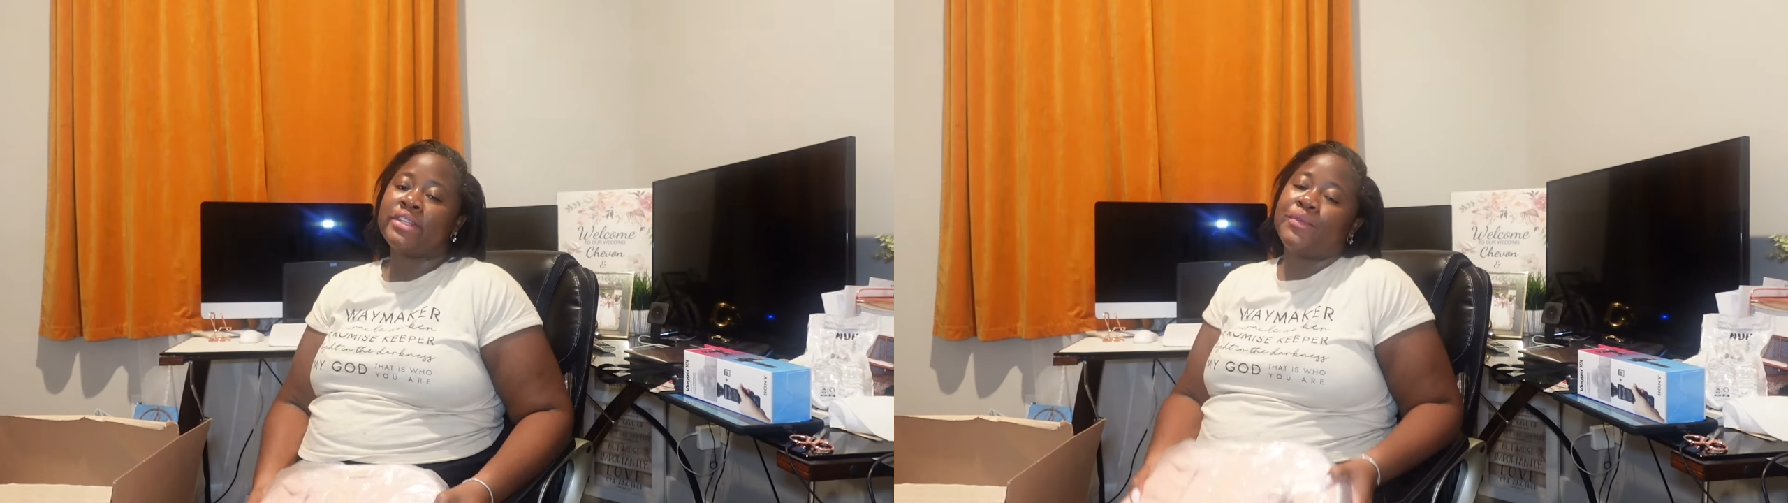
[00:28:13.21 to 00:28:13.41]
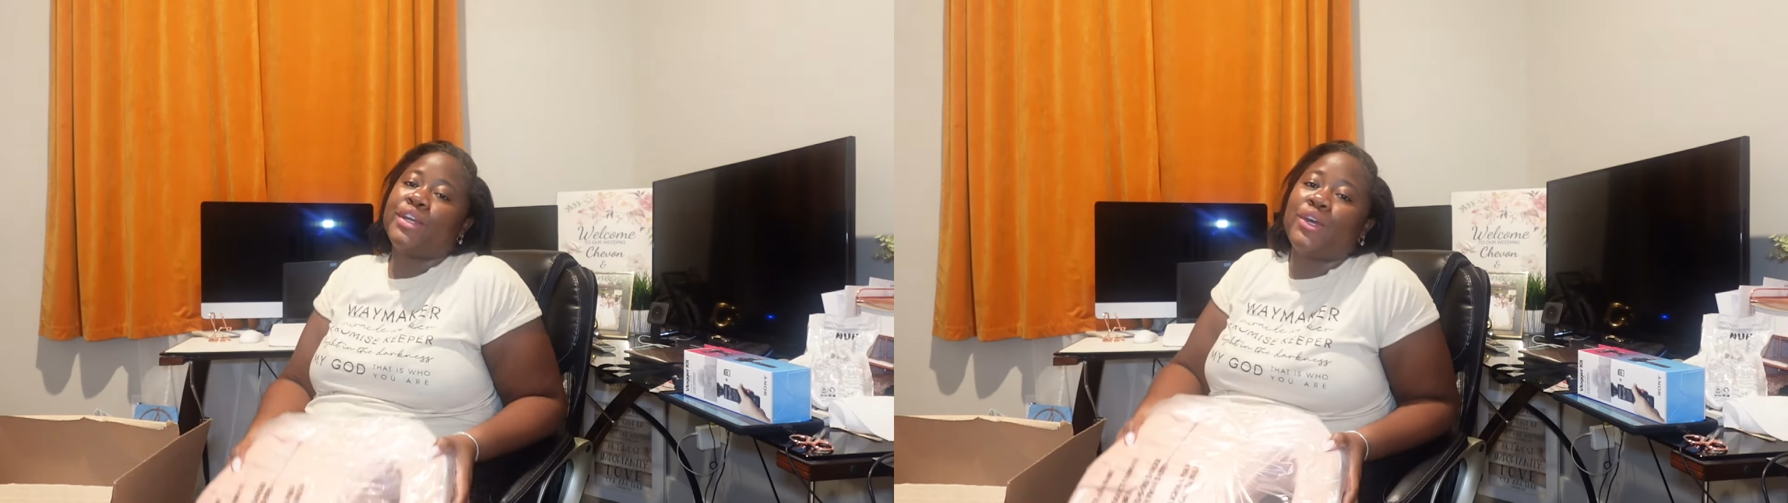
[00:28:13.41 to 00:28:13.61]

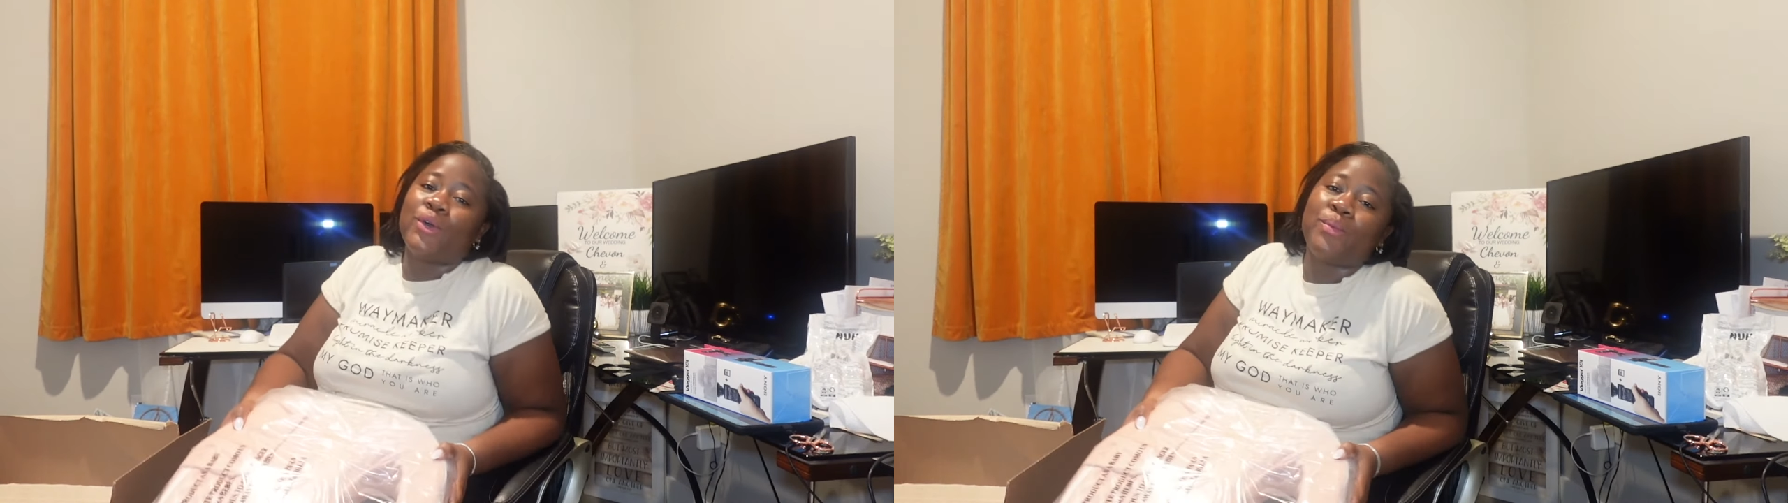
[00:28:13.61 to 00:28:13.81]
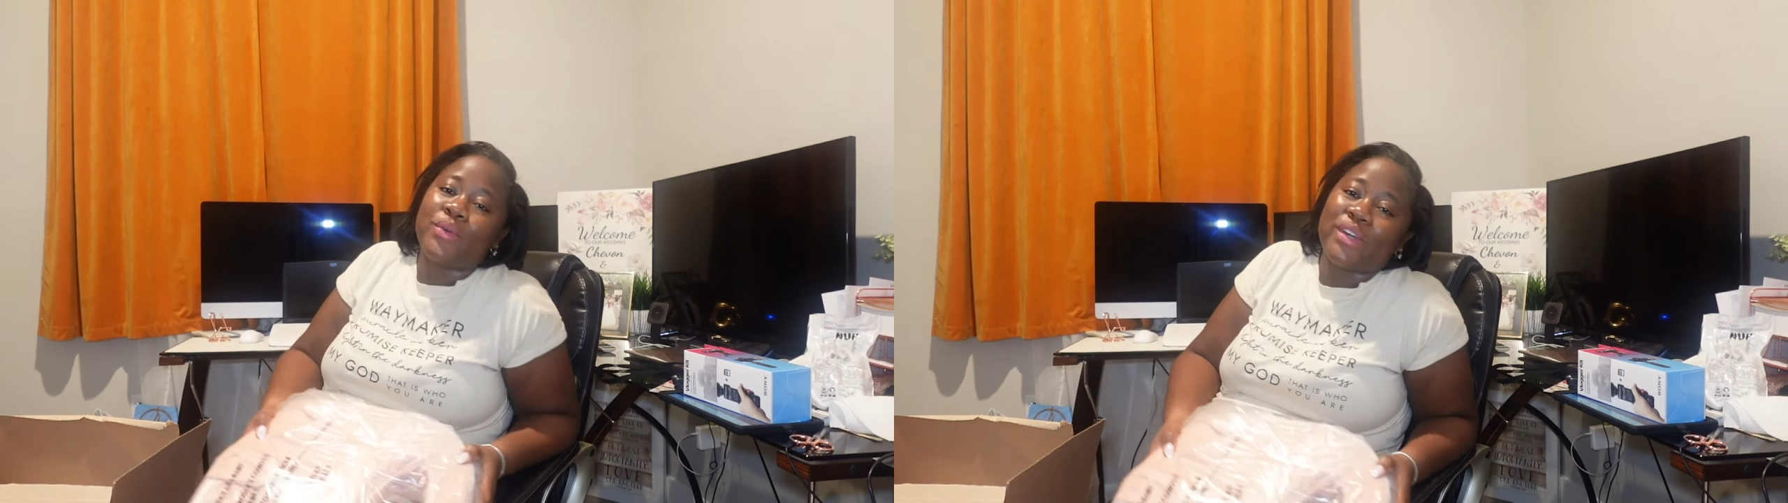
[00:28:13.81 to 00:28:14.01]
I really
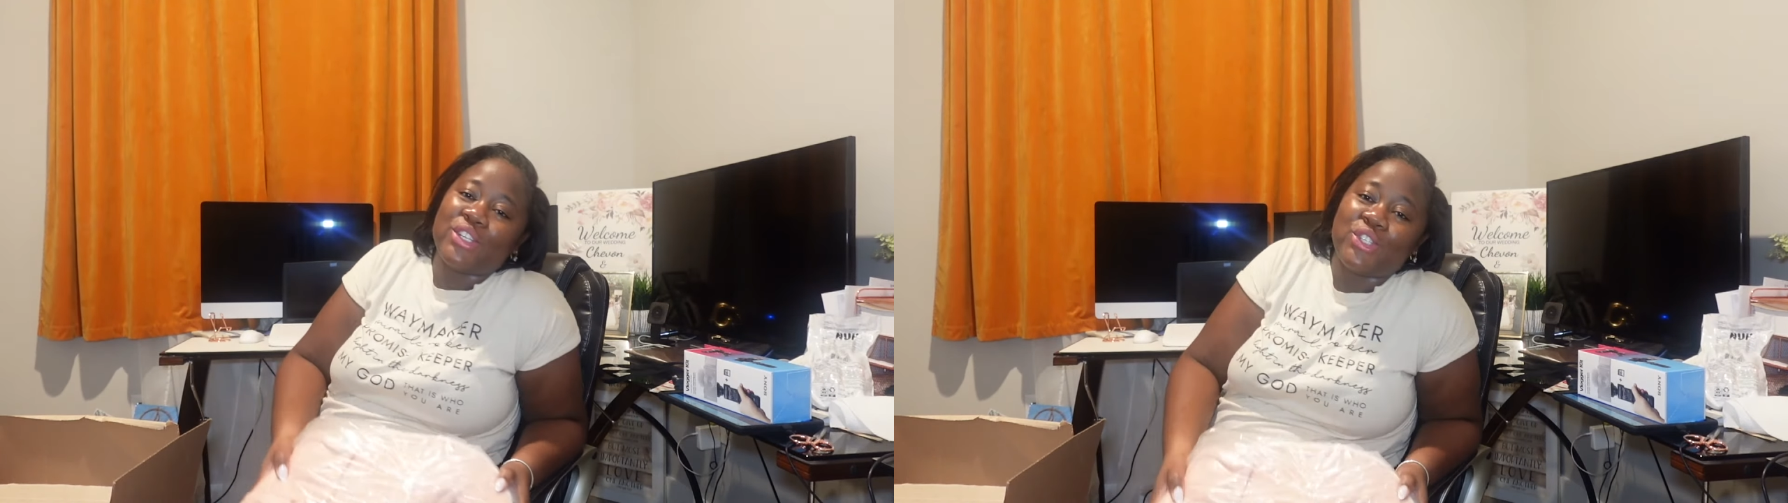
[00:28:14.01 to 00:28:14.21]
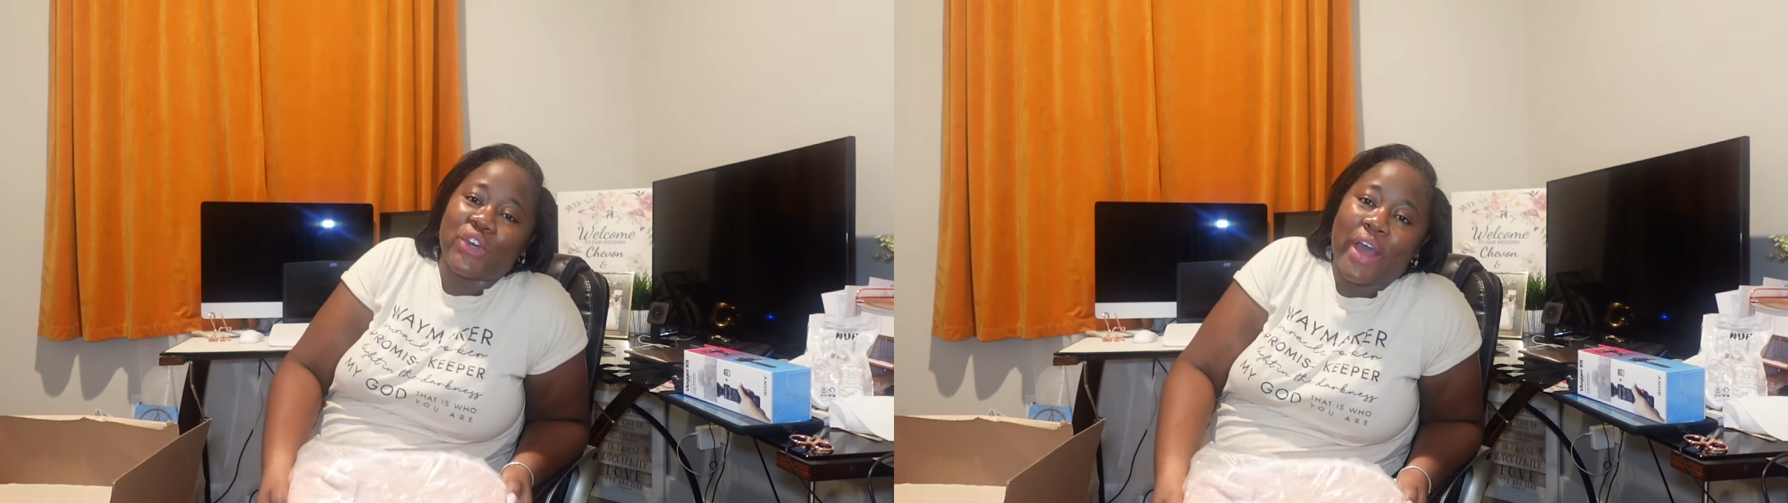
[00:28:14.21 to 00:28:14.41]
hope you
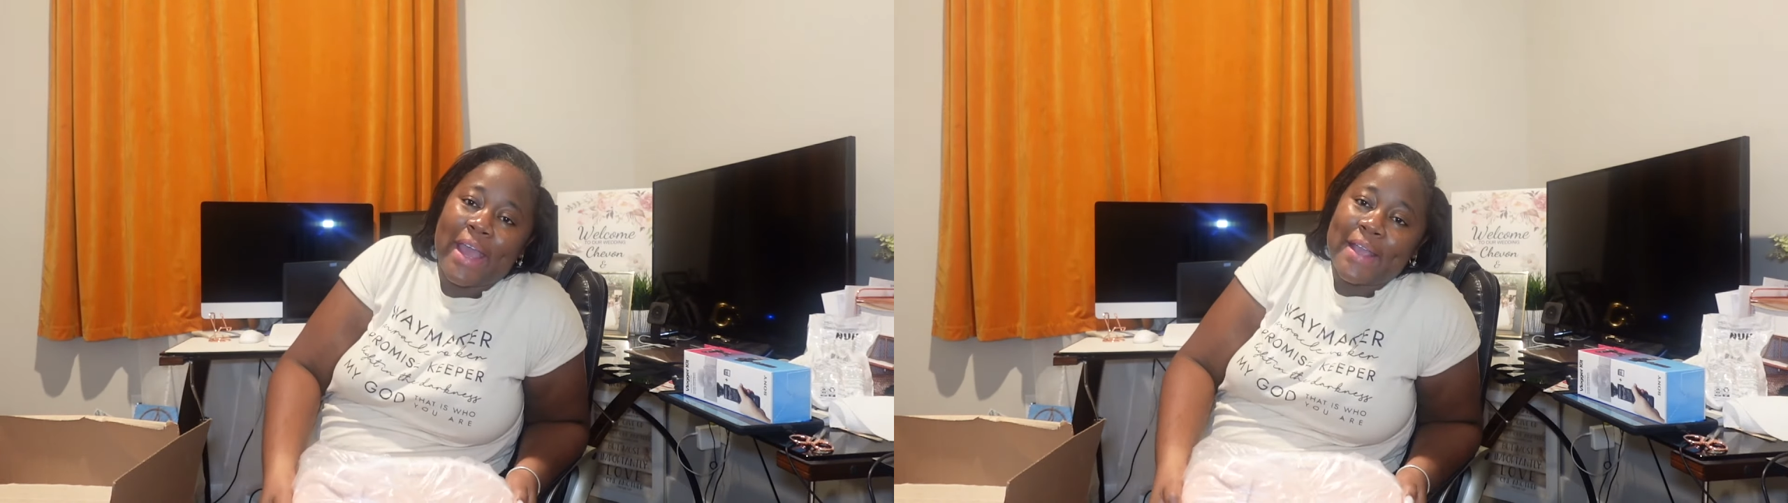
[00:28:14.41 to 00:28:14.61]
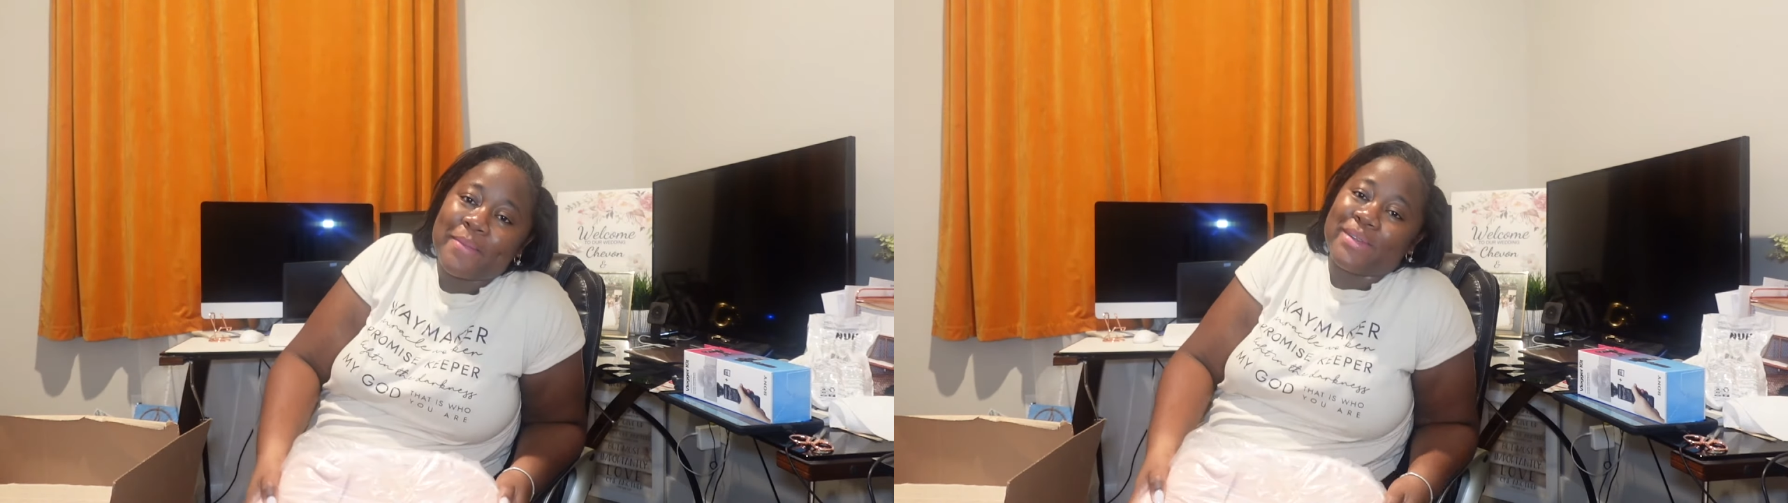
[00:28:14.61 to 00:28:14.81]
enjoyed.